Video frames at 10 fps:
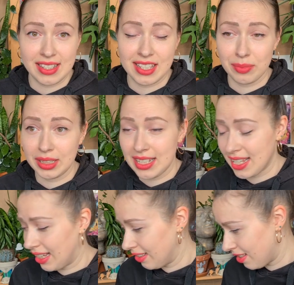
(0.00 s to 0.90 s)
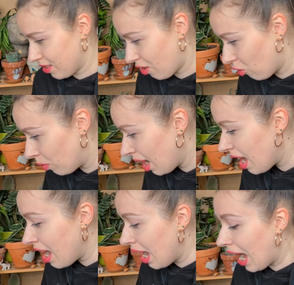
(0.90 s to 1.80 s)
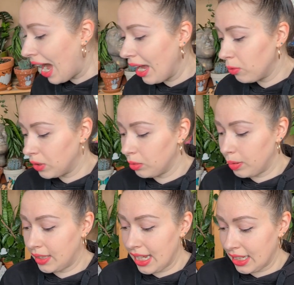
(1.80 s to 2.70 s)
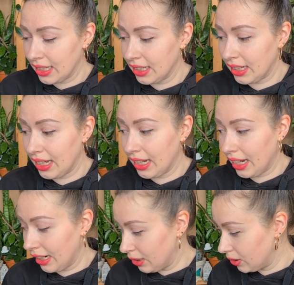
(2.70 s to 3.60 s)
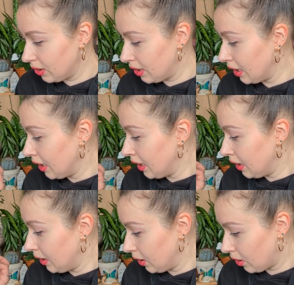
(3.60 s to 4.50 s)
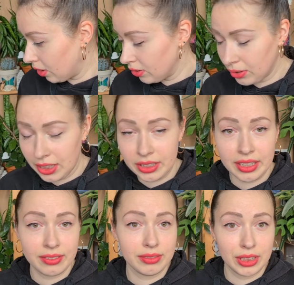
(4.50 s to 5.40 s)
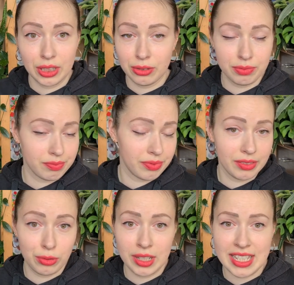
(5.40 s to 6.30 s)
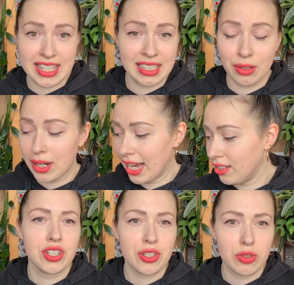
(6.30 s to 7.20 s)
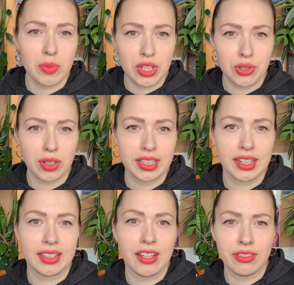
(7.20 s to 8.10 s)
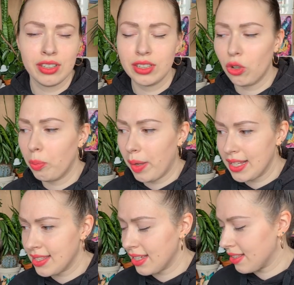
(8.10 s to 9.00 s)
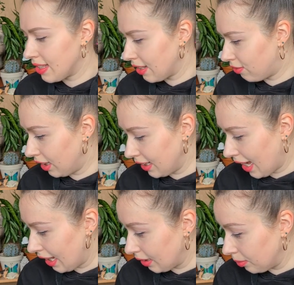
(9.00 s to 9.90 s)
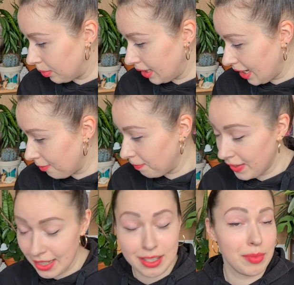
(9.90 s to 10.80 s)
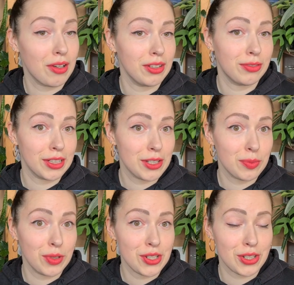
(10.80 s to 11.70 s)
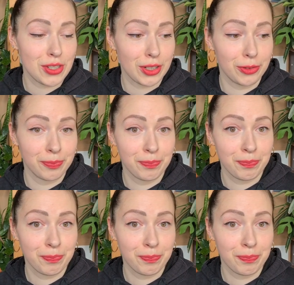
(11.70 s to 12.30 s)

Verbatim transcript: in somebody else's home, I will be taking a good look onto it, you know, once in a while, just to make sure there are definitely no pests and stuff like that. But yeah, that's about it for this portion. So